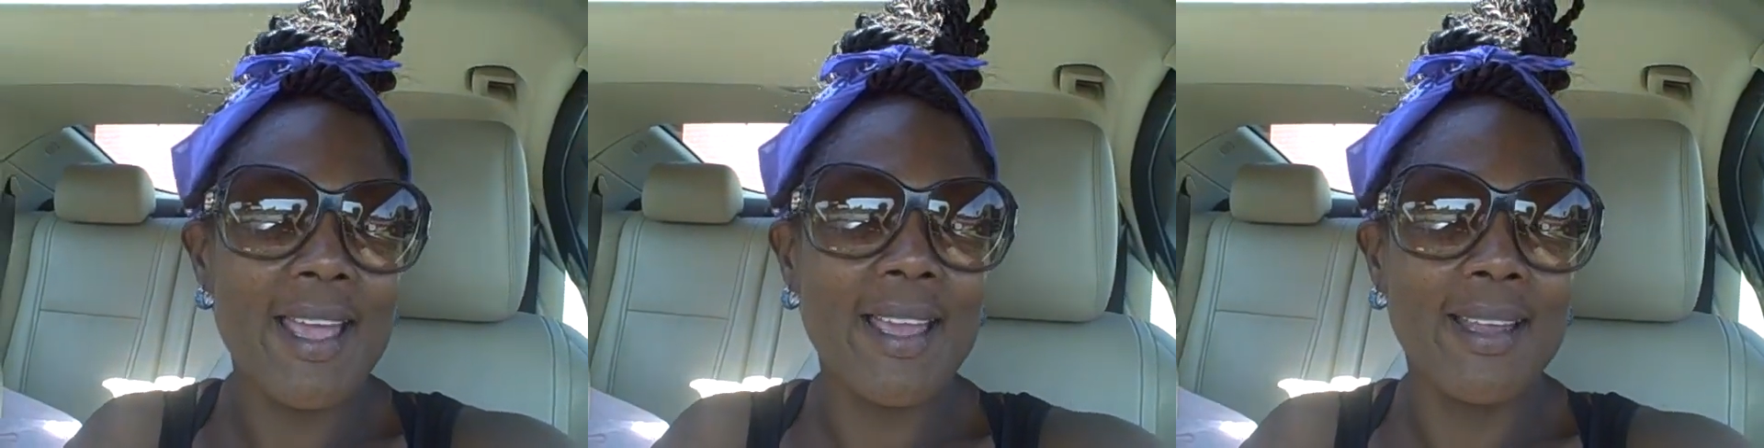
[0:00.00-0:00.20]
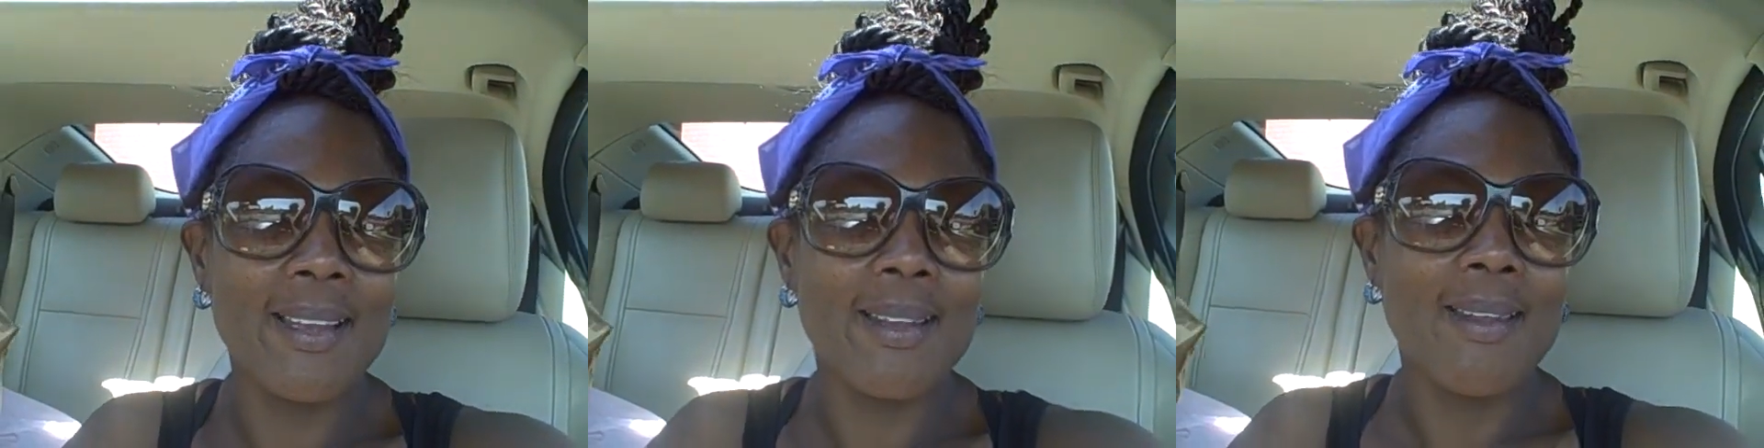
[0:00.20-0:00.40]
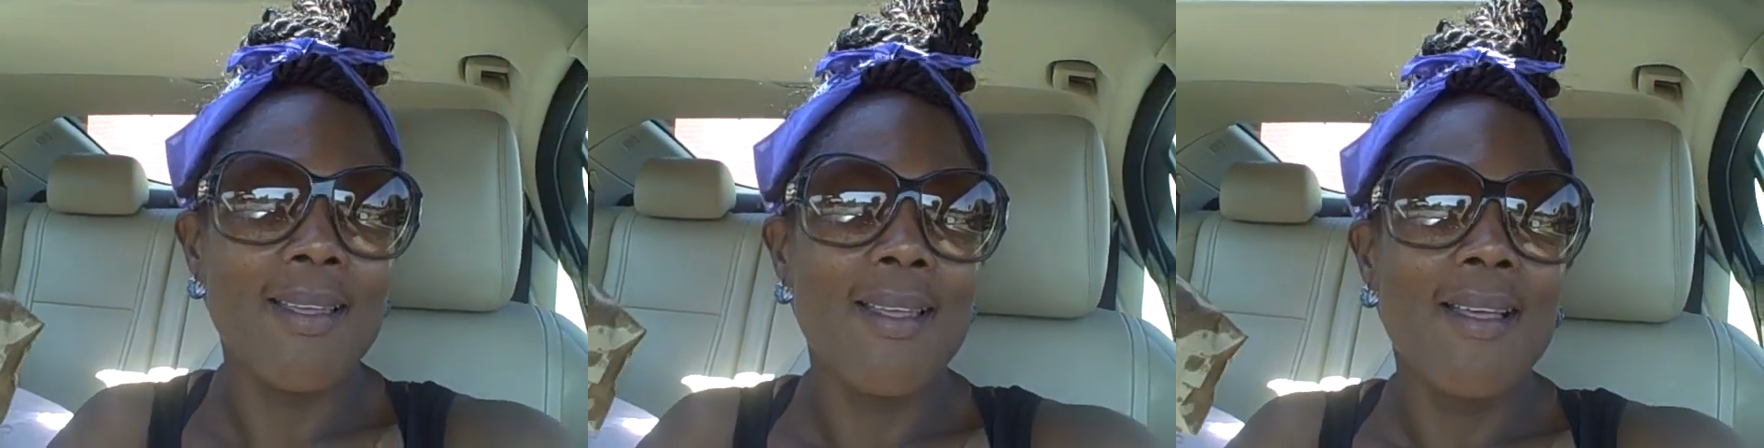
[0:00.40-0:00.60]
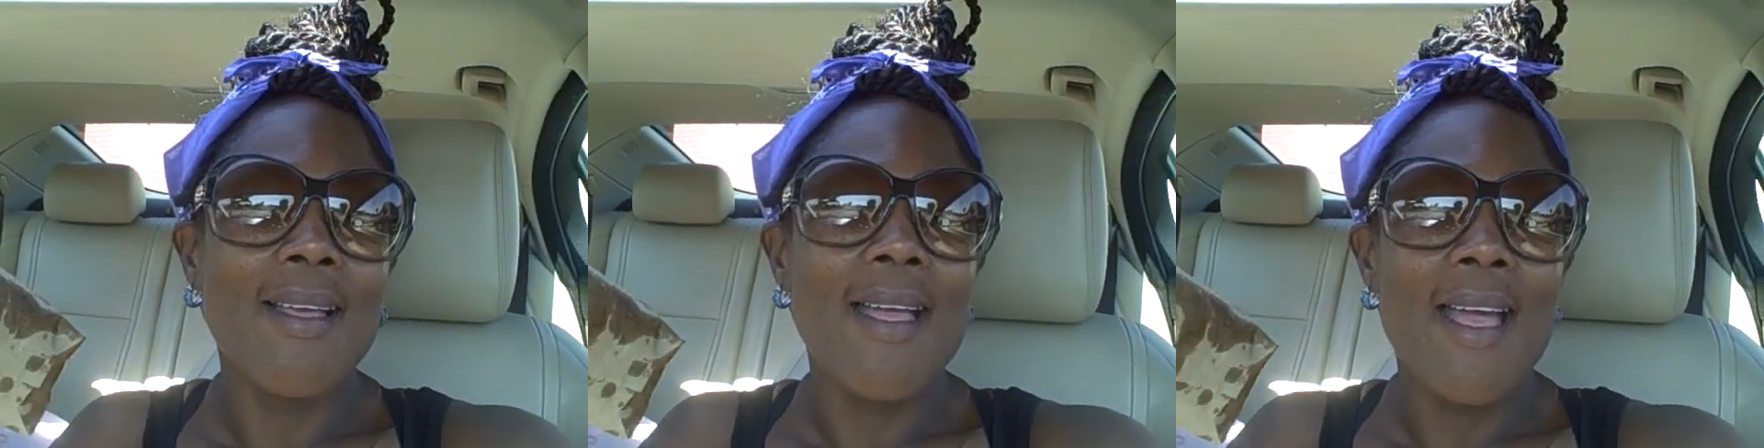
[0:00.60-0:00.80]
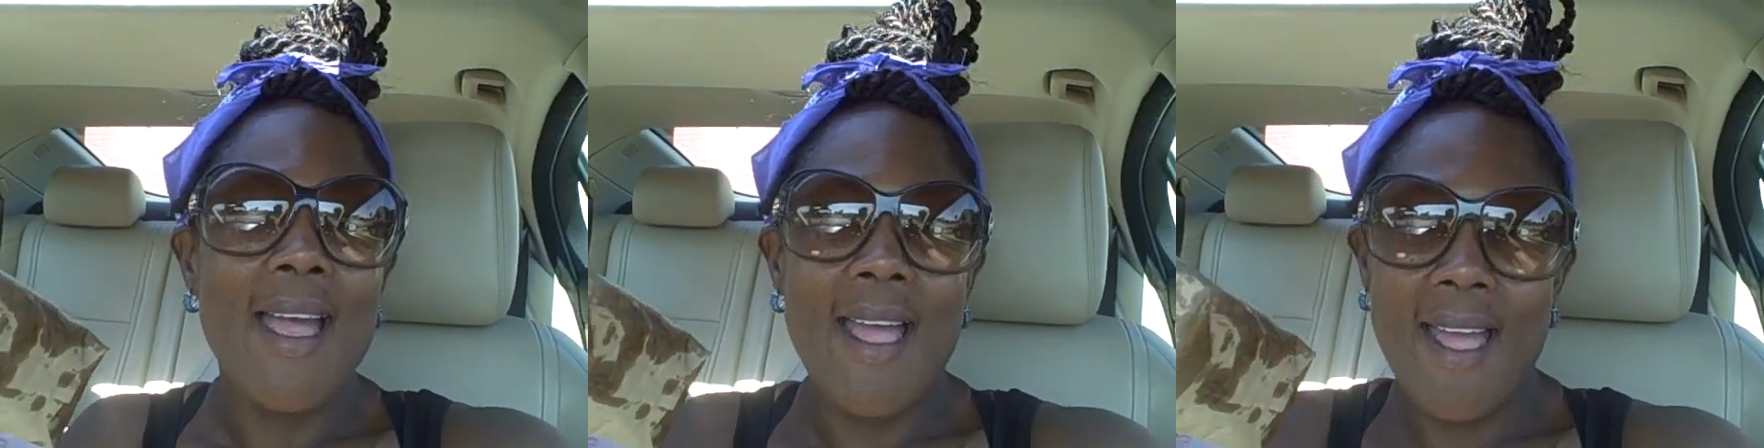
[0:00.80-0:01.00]
ate
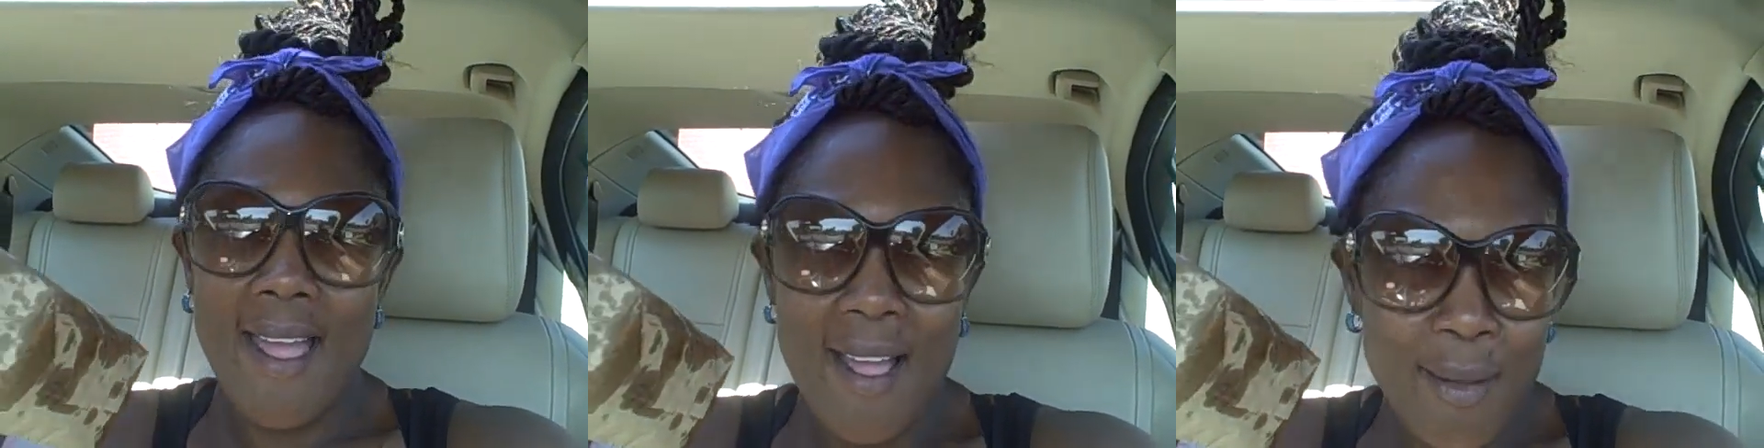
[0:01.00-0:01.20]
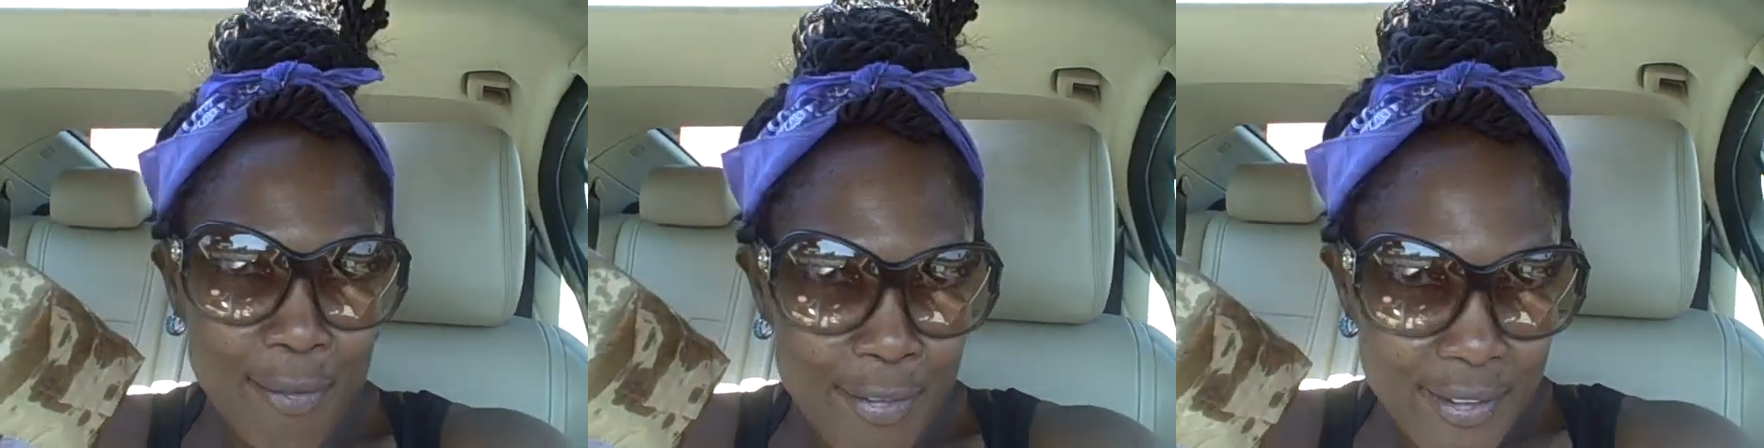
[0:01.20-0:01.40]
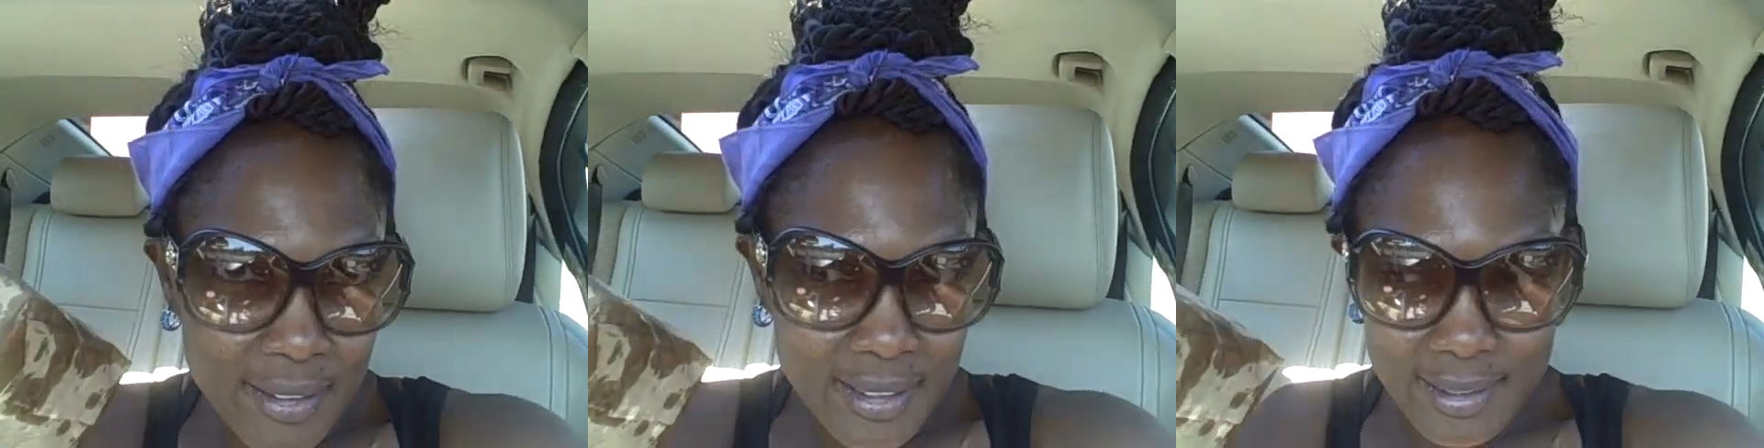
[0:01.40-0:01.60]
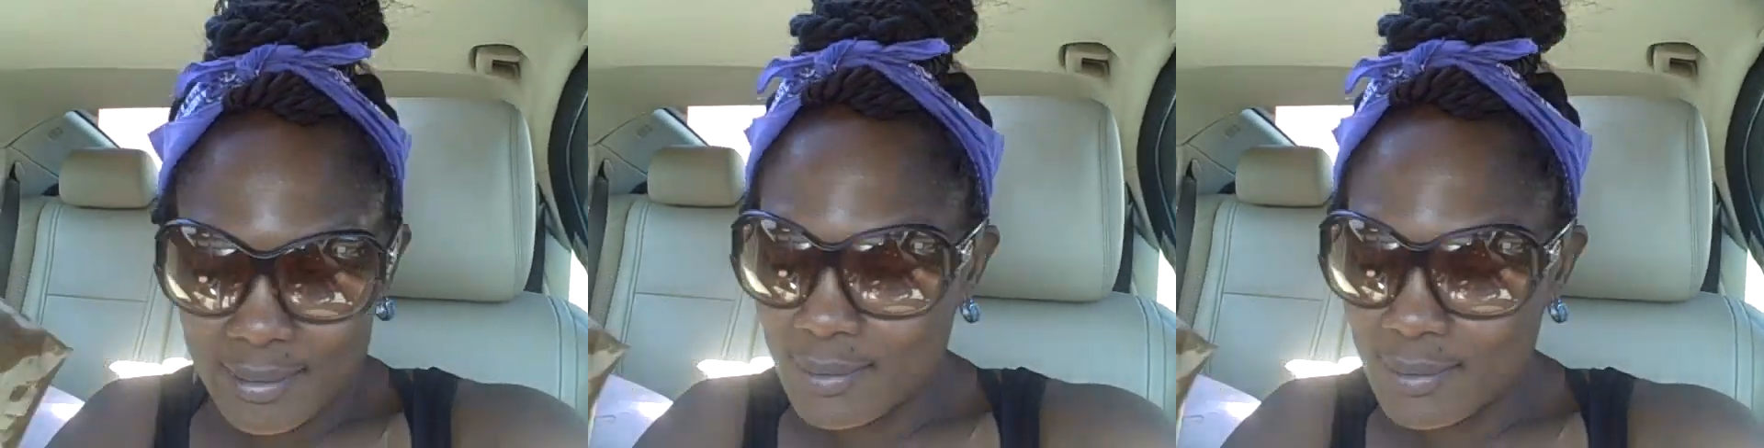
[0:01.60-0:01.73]
half of